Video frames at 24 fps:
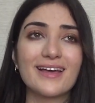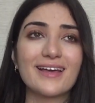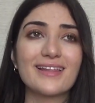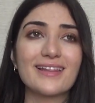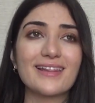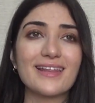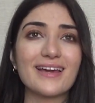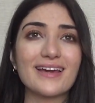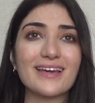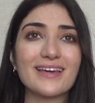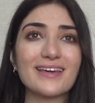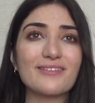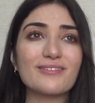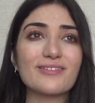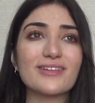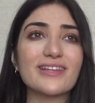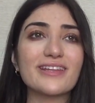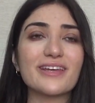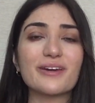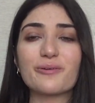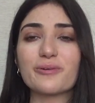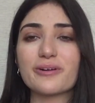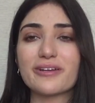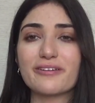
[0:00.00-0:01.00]
Like, even
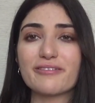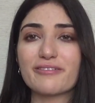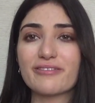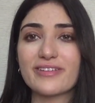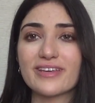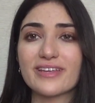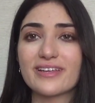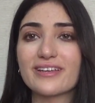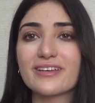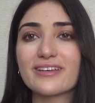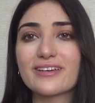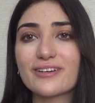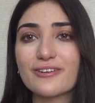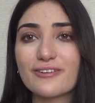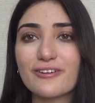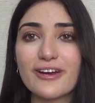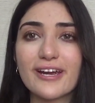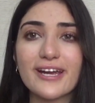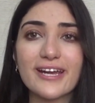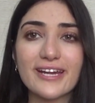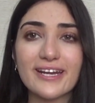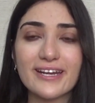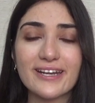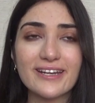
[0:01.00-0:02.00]
they want to feel
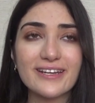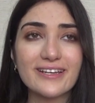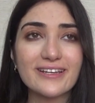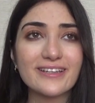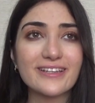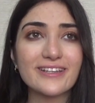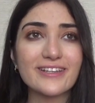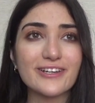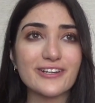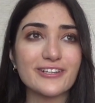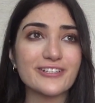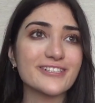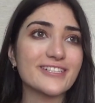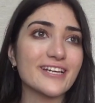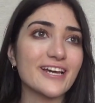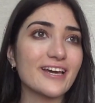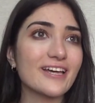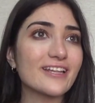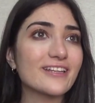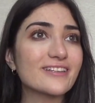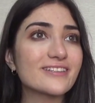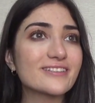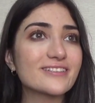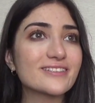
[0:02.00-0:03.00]
great in their
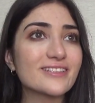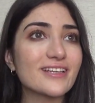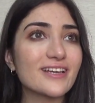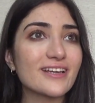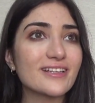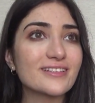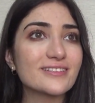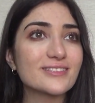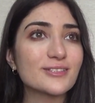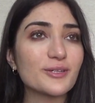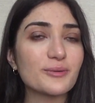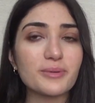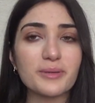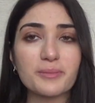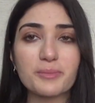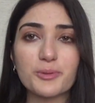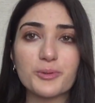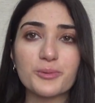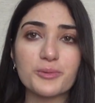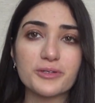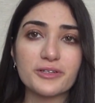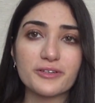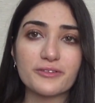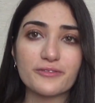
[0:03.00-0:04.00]
death so
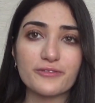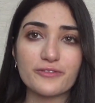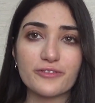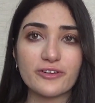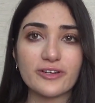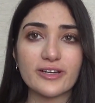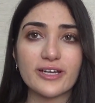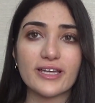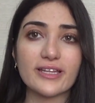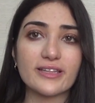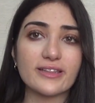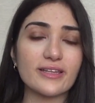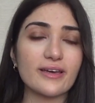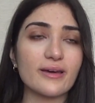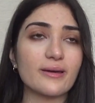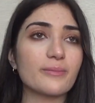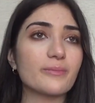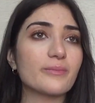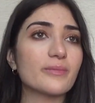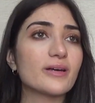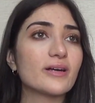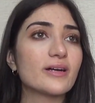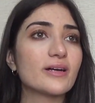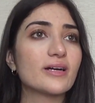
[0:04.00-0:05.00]
people wouldn't forget
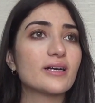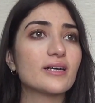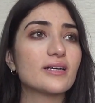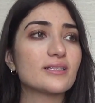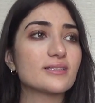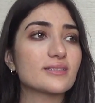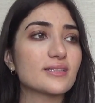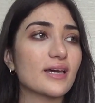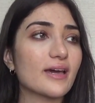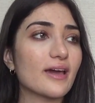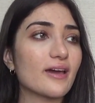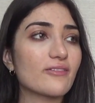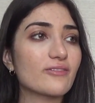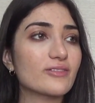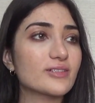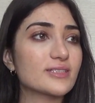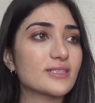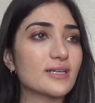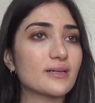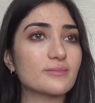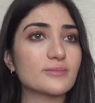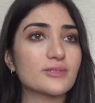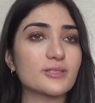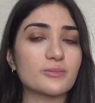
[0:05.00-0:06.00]
them. It's like every
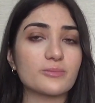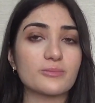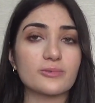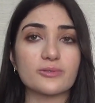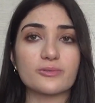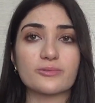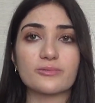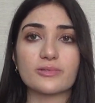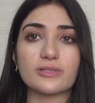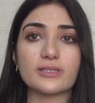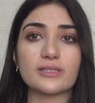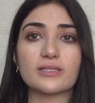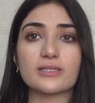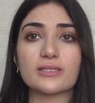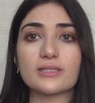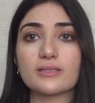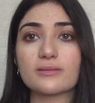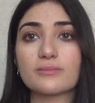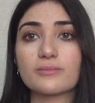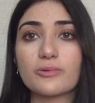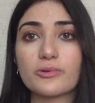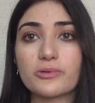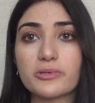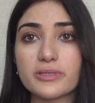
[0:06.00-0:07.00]
time someone really
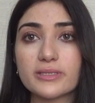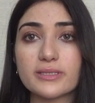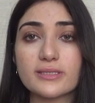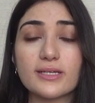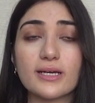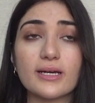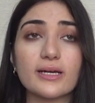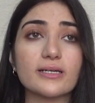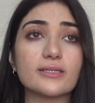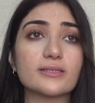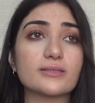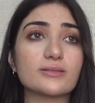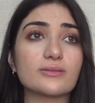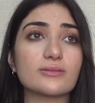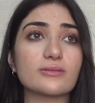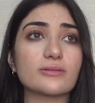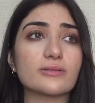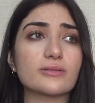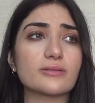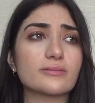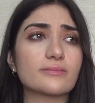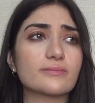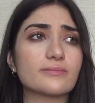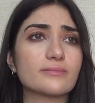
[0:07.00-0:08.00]
important dies,
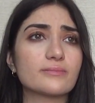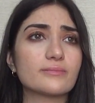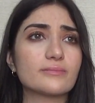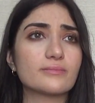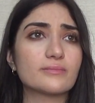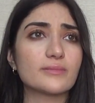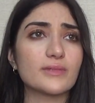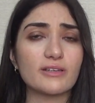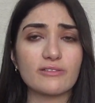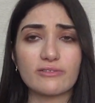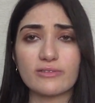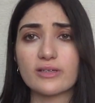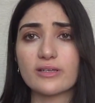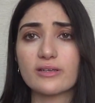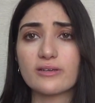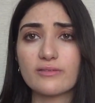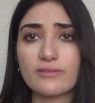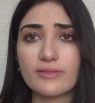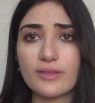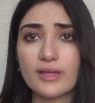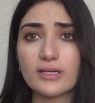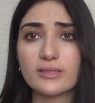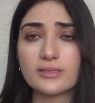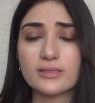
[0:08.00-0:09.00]
or even
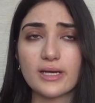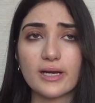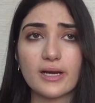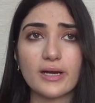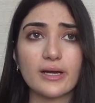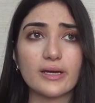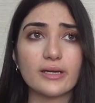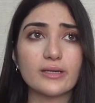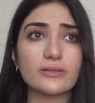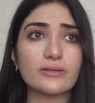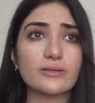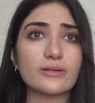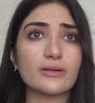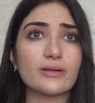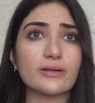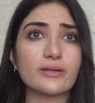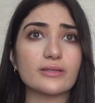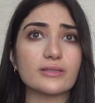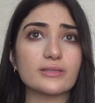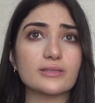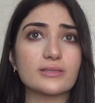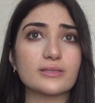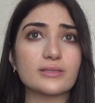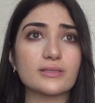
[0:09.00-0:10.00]
if they die, you're
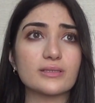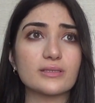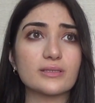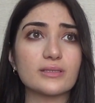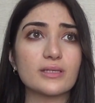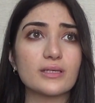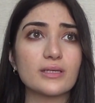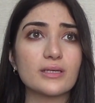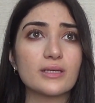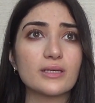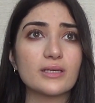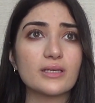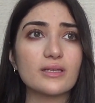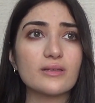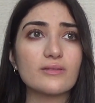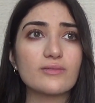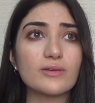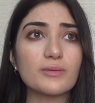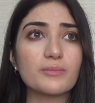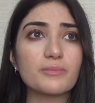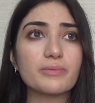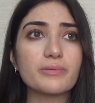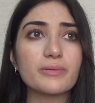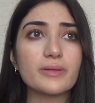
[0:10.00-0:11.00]
gonna see
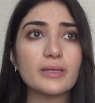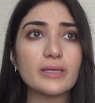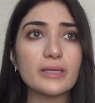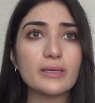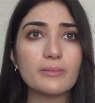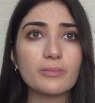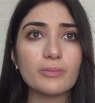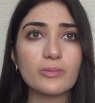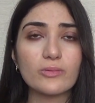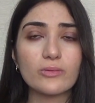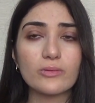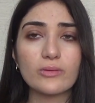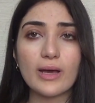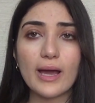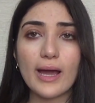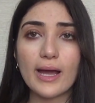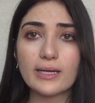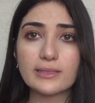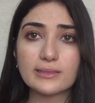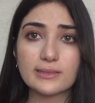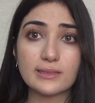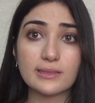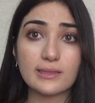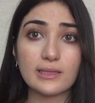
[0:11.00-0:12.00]
even people
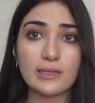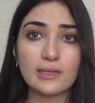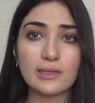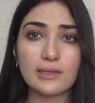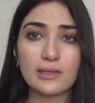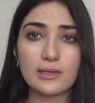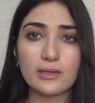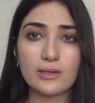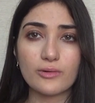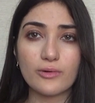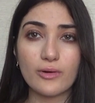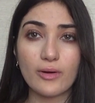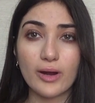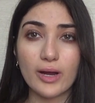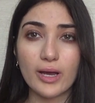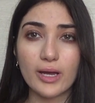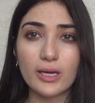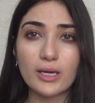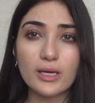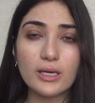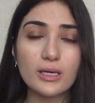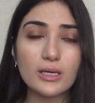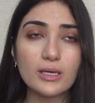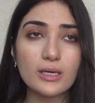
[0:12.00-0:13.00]
acting like they're
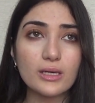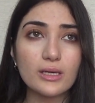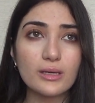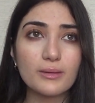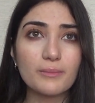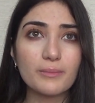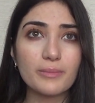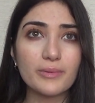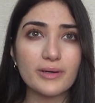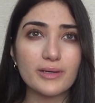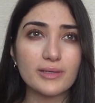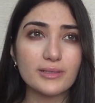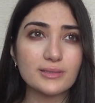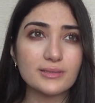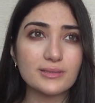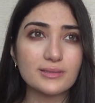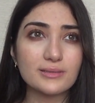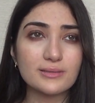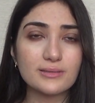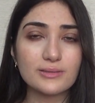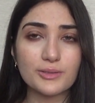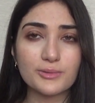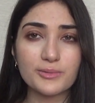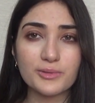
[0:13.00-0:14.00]
crying, but
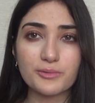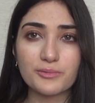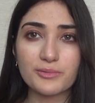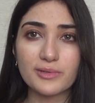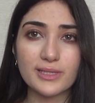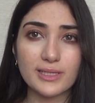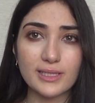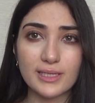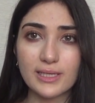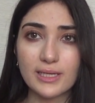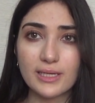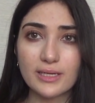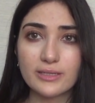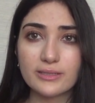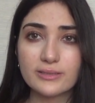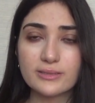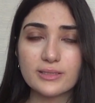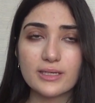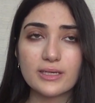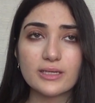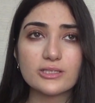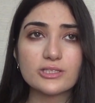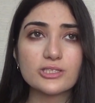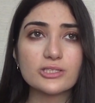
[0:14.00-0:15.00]
no one really cares
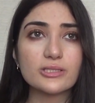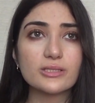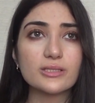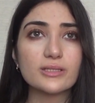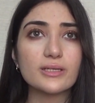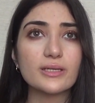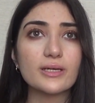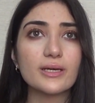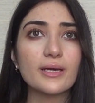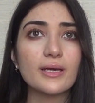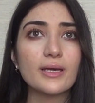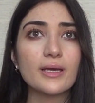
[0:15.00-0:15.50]
actually.